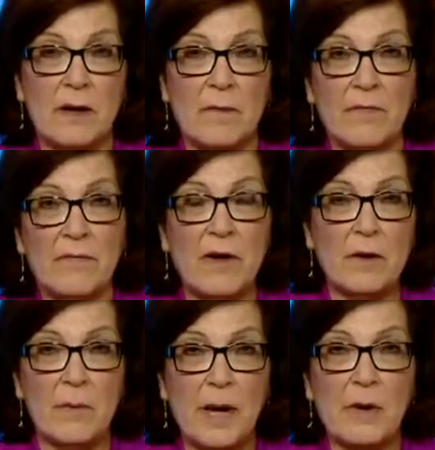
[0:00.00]

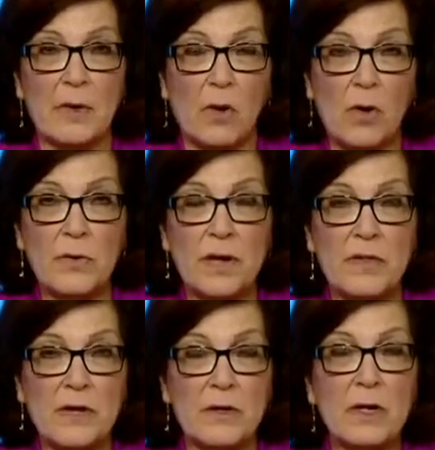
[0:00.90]
firepower already
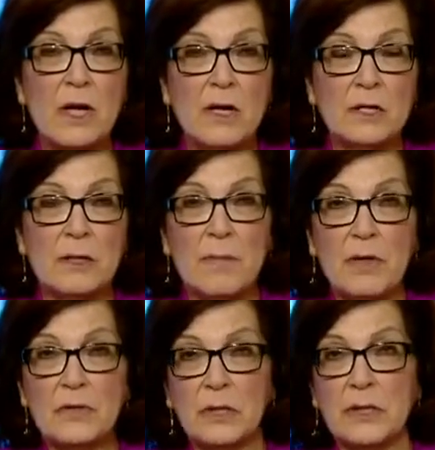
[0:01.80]
there,
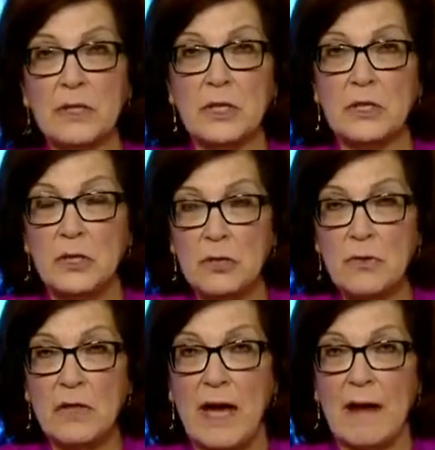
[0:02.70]
supposedly, to
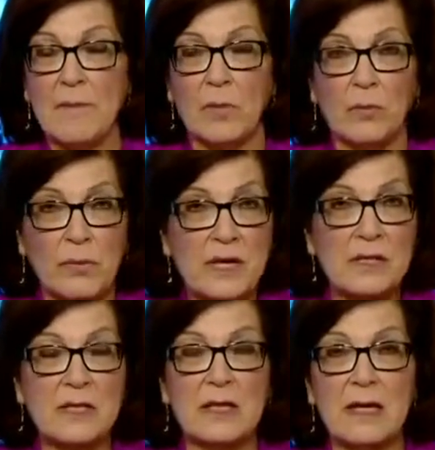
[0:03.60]
do that.
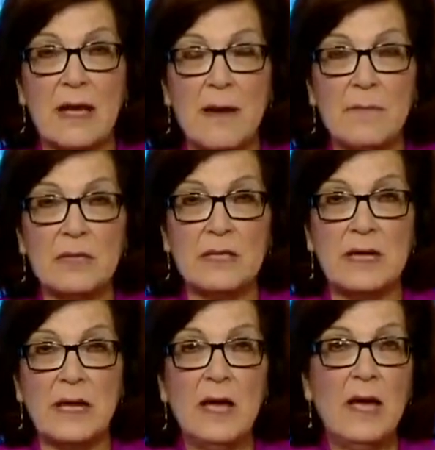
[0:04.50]
Marines at the
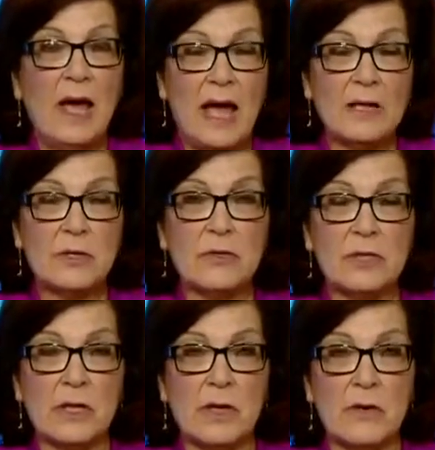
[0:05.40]
embassy, extra
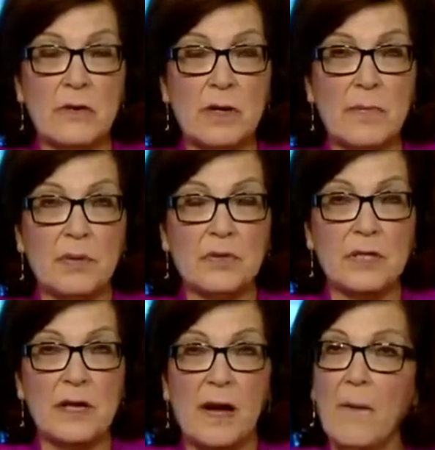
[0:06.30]
security
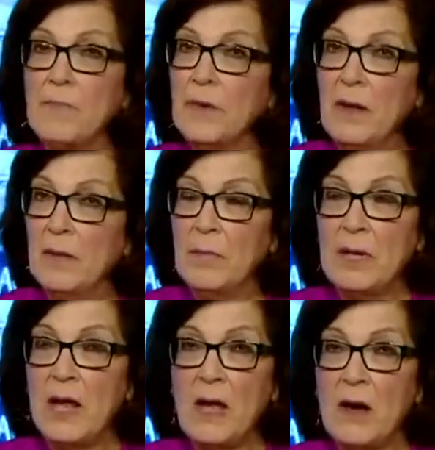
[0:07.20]
personnel. But
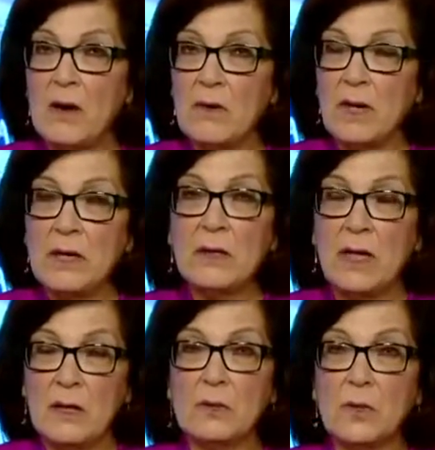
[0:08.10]
now
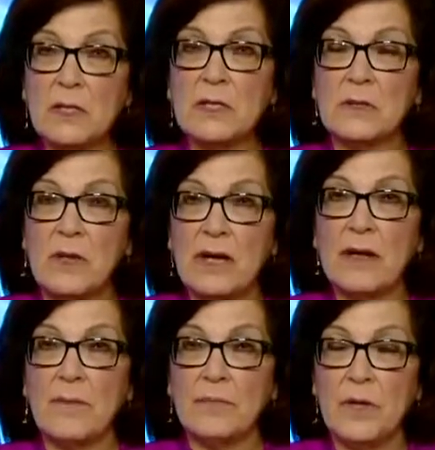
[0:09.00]
it looks like,
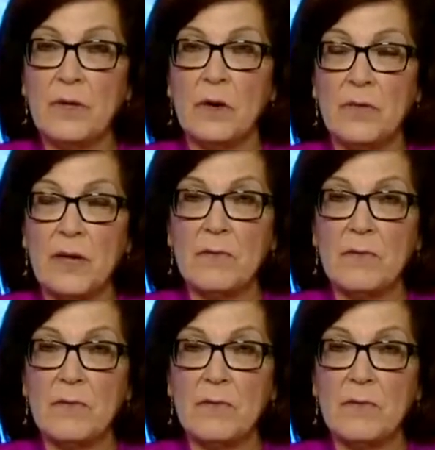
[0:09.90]
you know, they